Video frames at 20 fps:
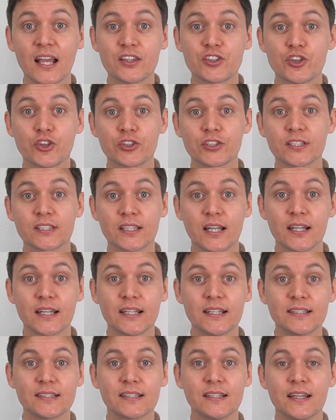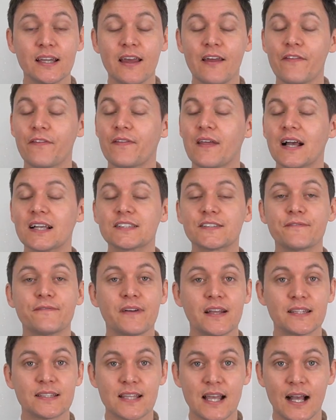it to your studies, that's
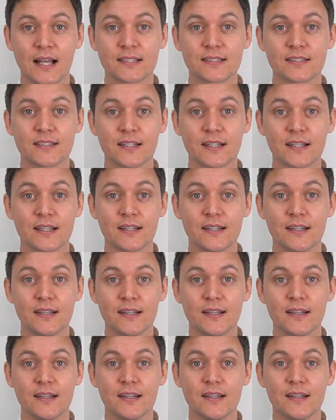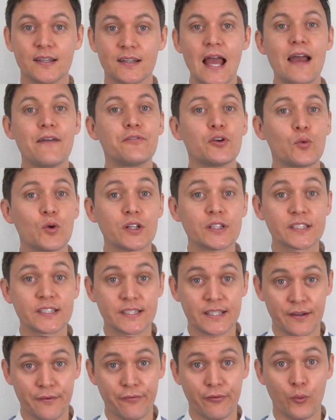fantastic. Everyone's
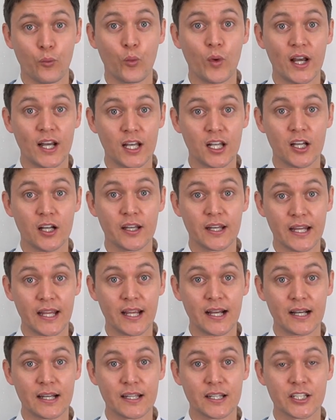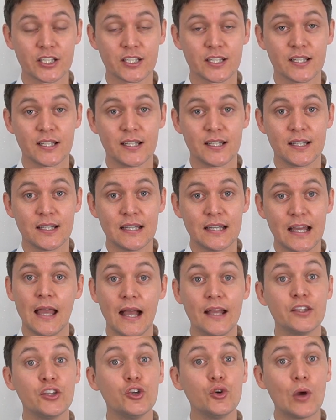different when learning English,
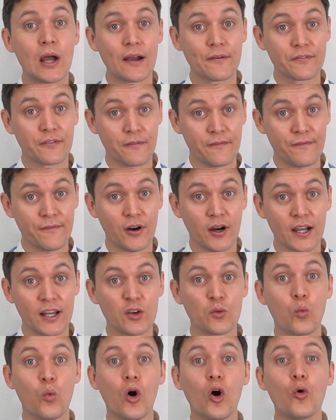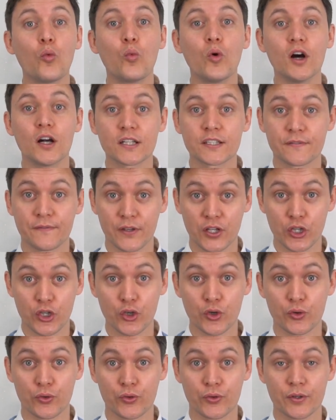and you have to find what works for
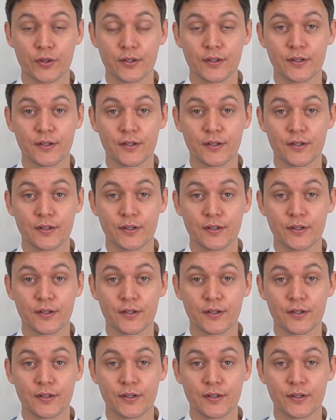you.